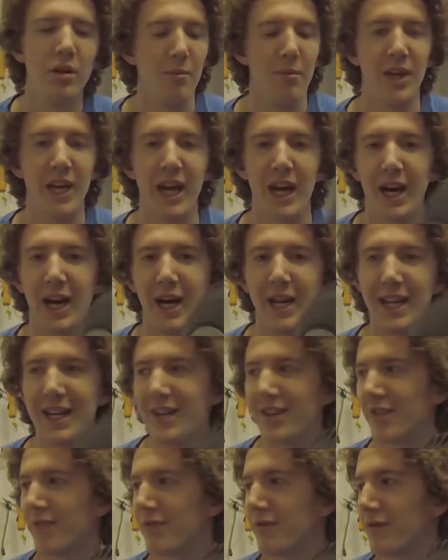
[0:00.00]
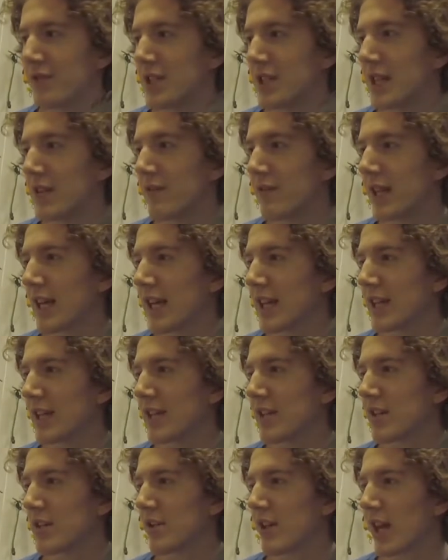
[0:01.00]
But yeah, I need to deflate
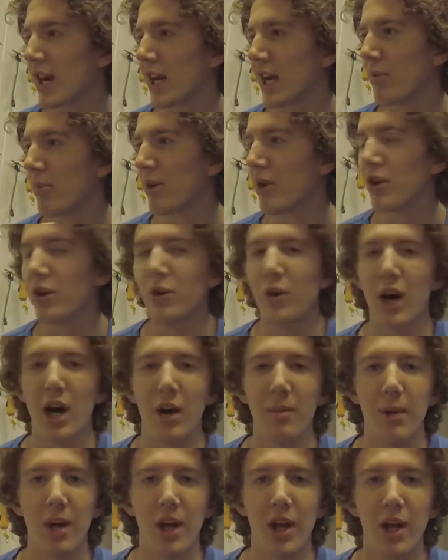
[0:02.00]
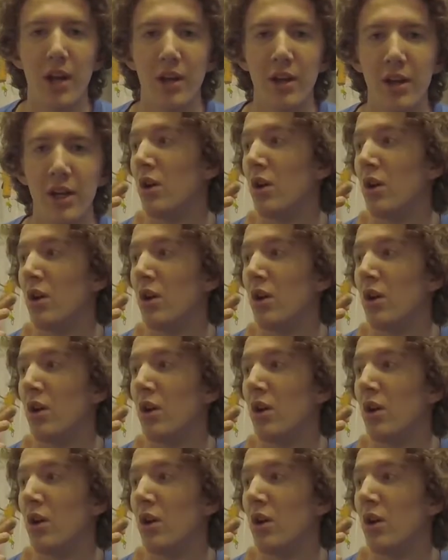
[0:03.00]
this so that I can put a new hub on it,